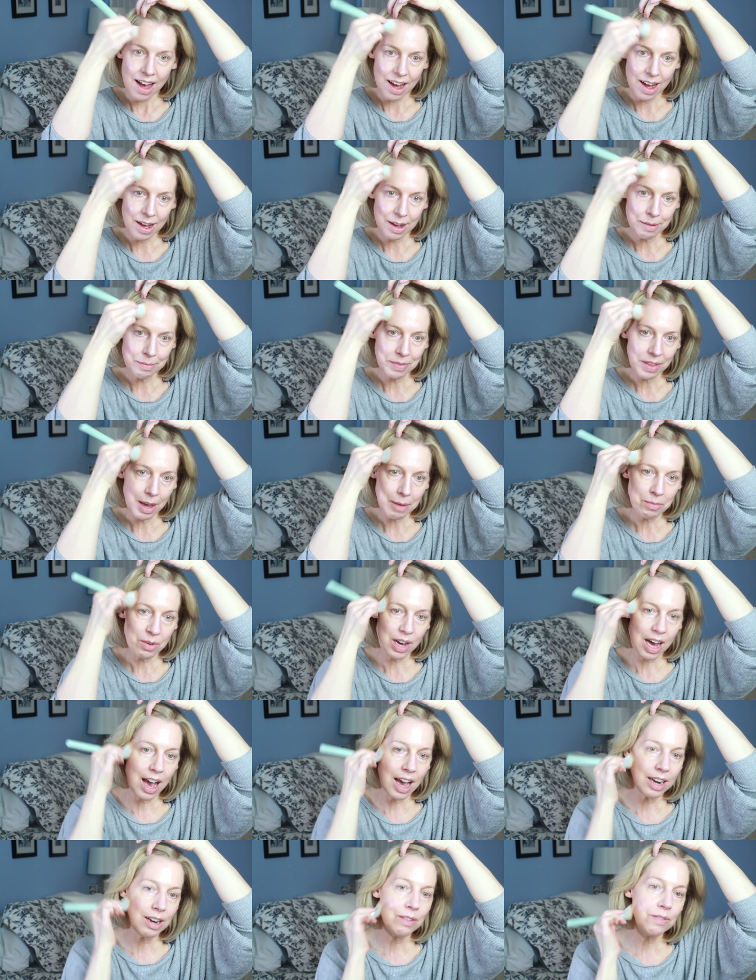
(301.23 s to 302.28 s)
Um, I'm
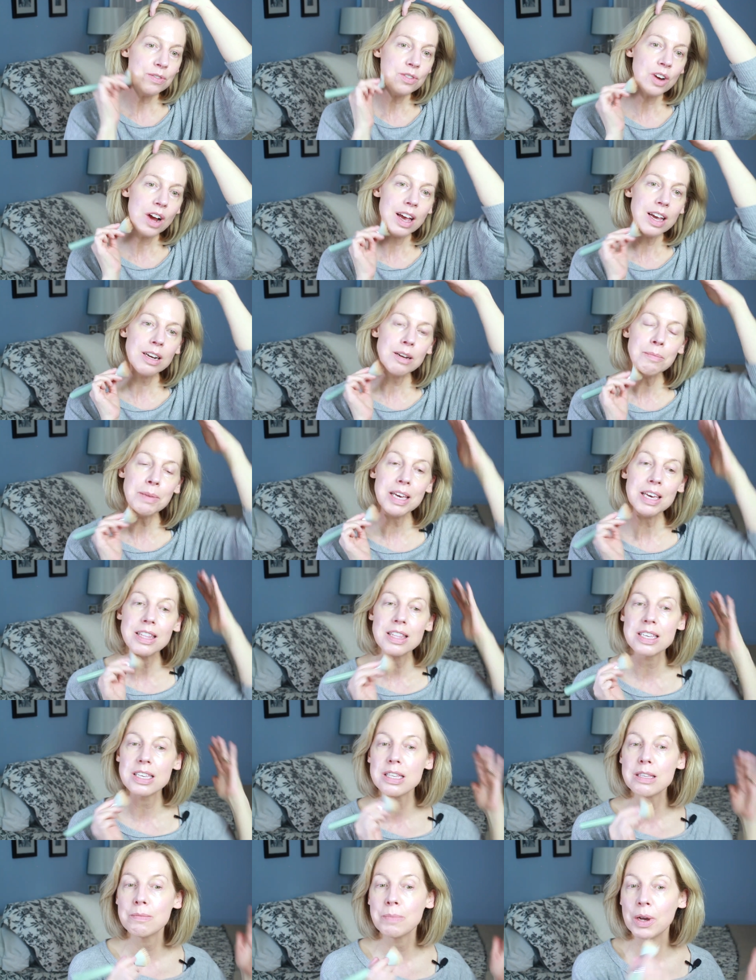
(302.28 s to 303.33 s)
kind of trying to be in
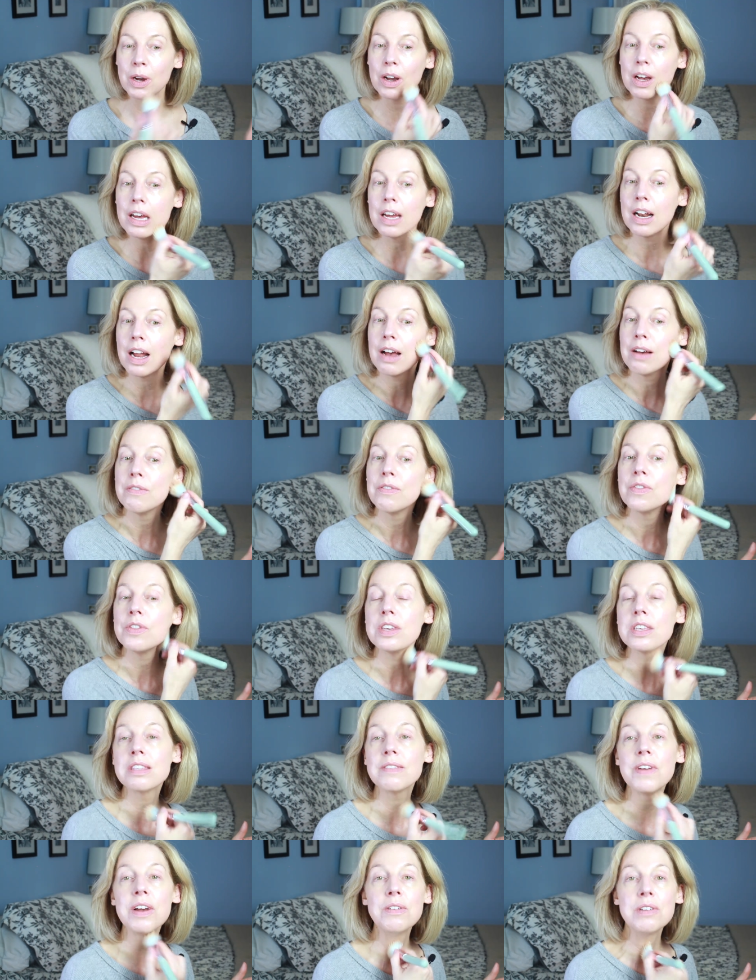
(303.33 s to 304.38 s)
the spirit of
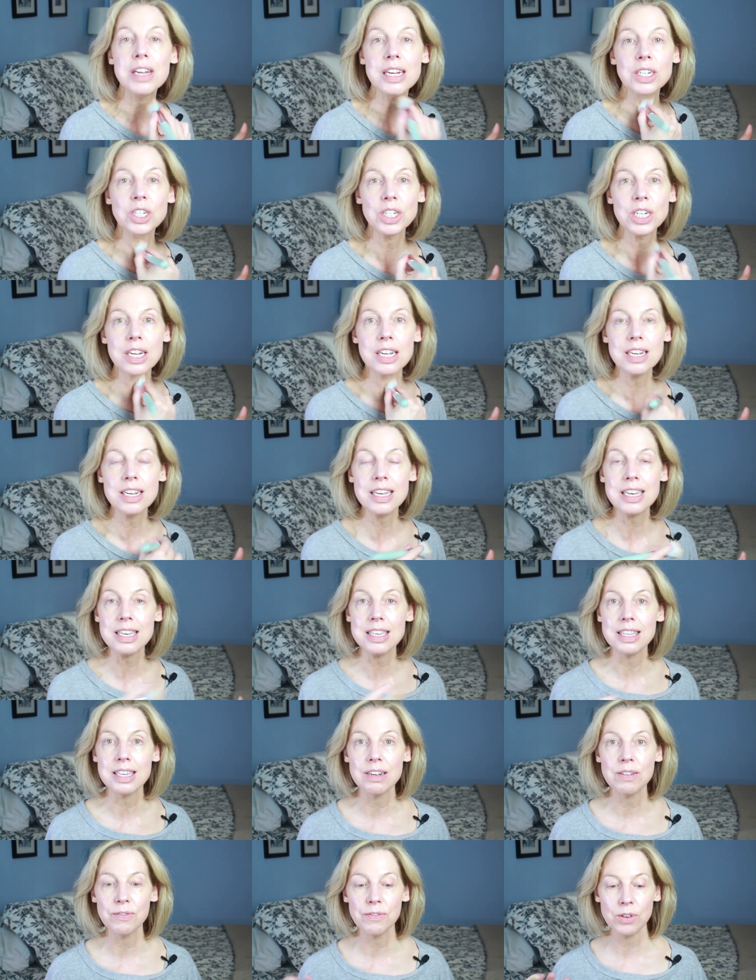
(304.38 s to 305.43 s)
this foundation
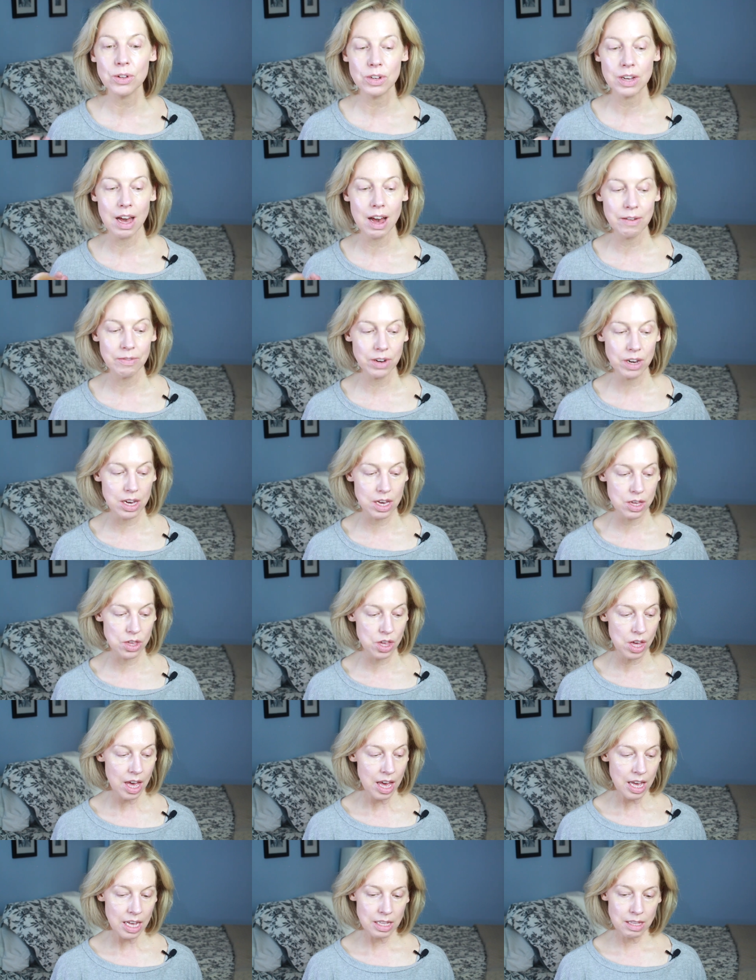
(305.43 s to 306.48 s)
isn't full coverage.
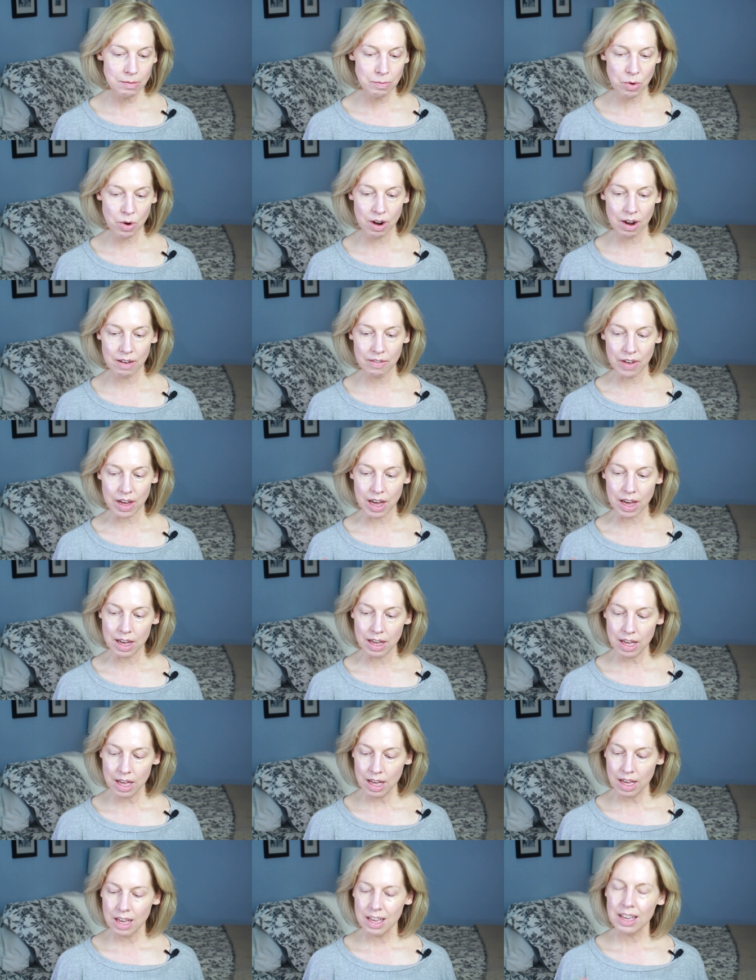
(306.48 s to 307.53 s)
It's more of a,
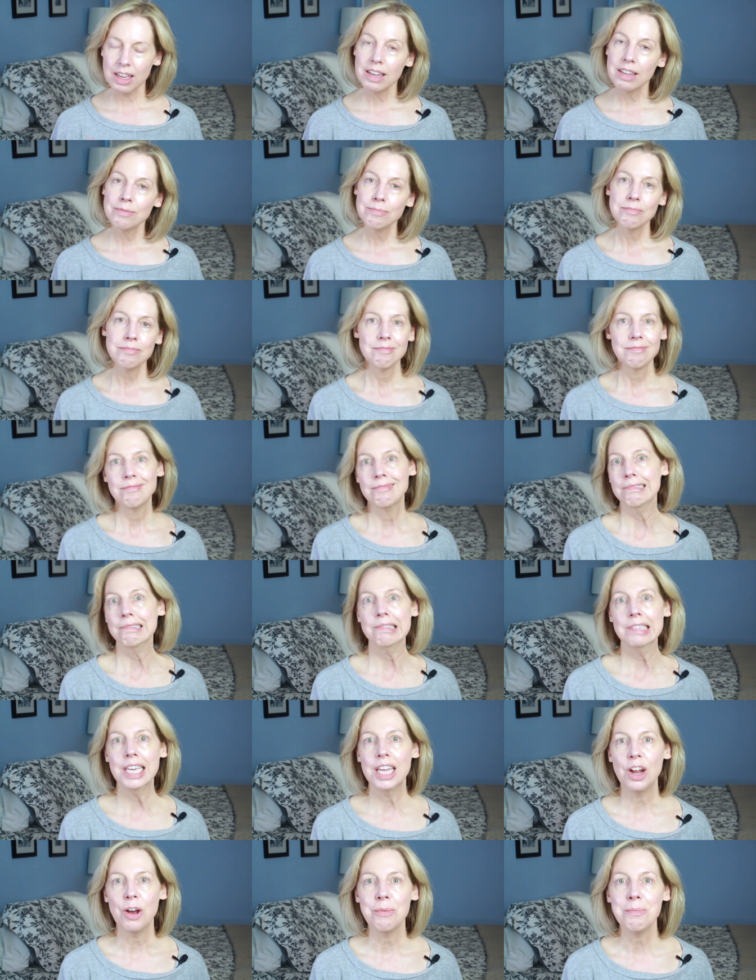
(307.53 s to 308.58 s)

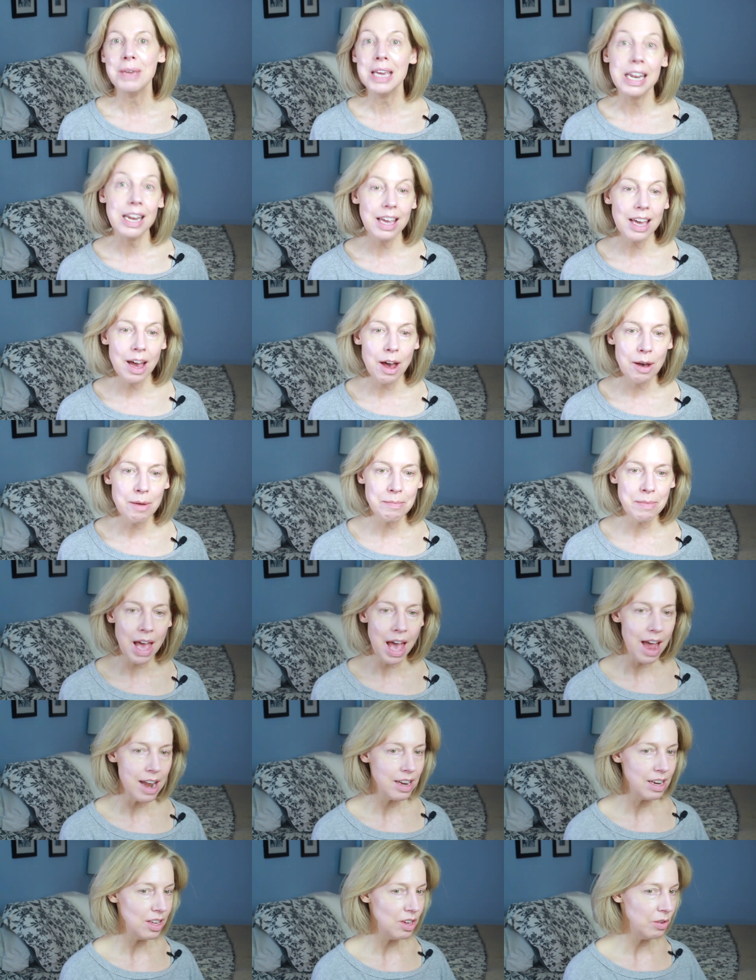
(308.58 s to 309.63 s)
you know, medium
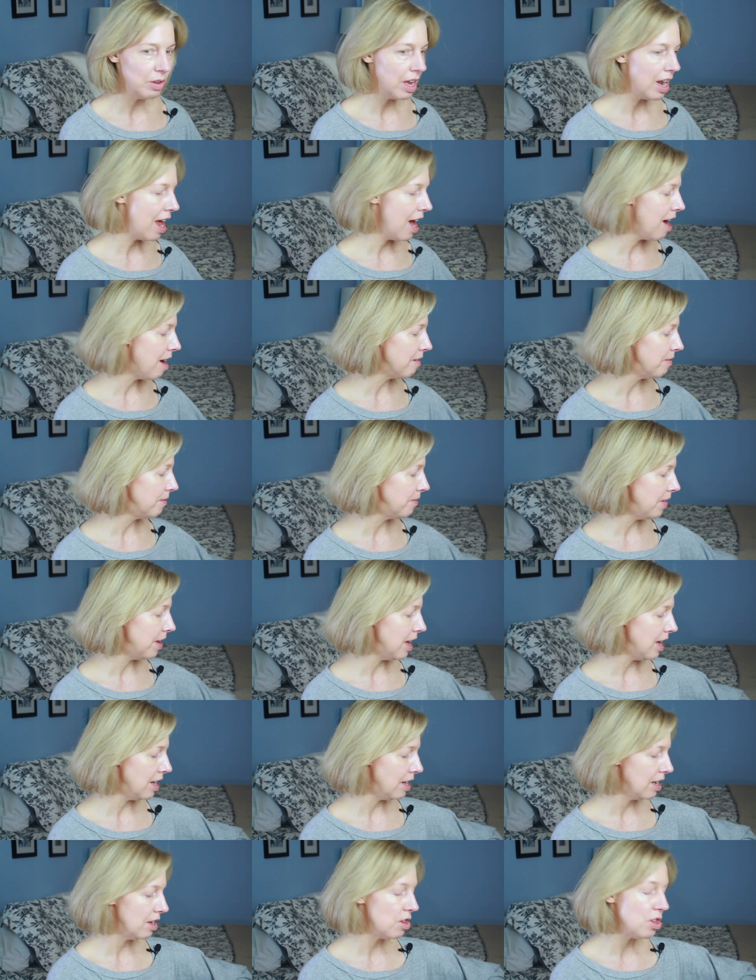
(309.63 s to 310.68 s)
and you can have
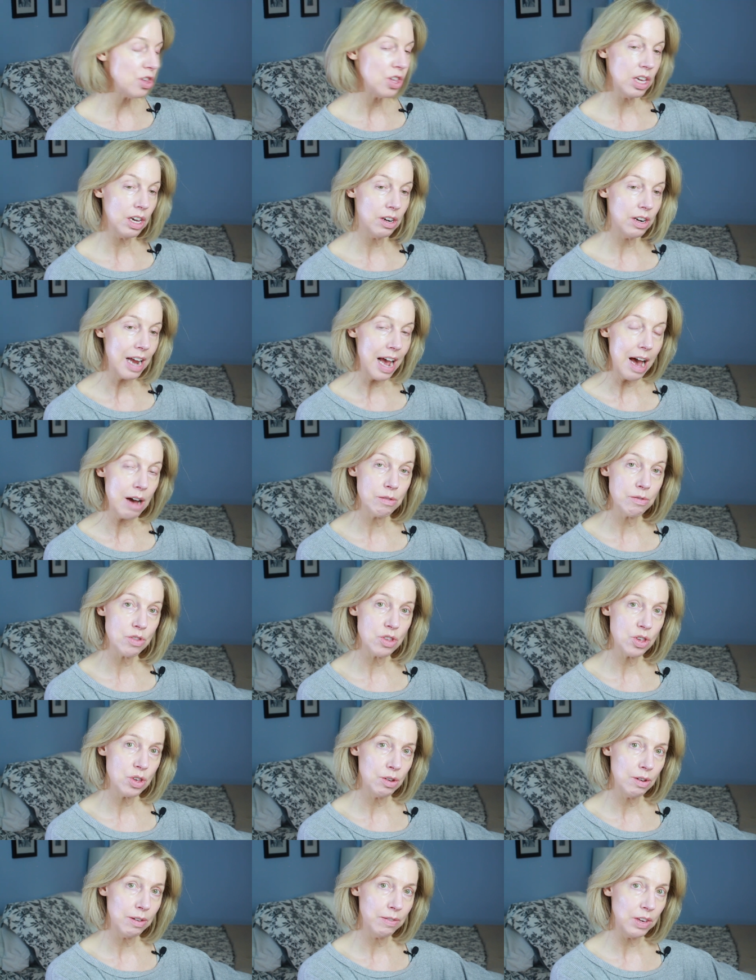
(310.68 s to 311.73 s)
it sheared out
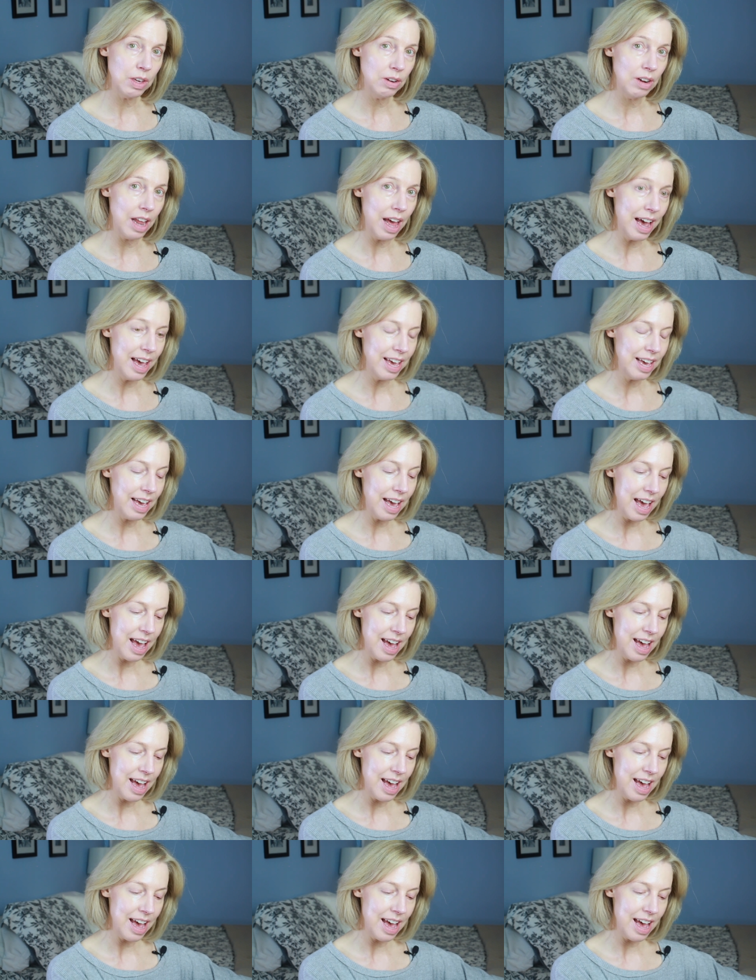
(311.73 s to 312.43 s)
too if you'd like.